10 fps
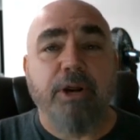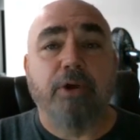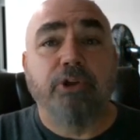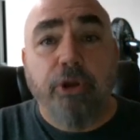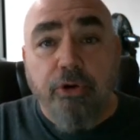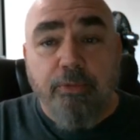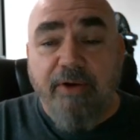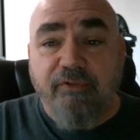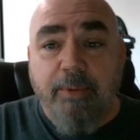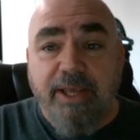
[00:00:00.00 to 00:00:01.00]
I was looking through
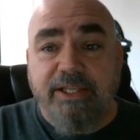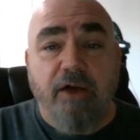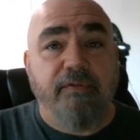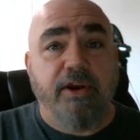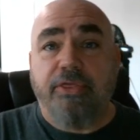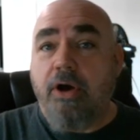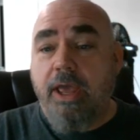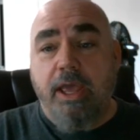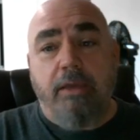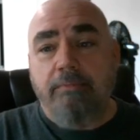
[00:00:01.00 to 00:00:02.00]
for myself, and I thought,
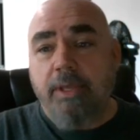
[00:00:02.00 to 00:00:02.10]
hey,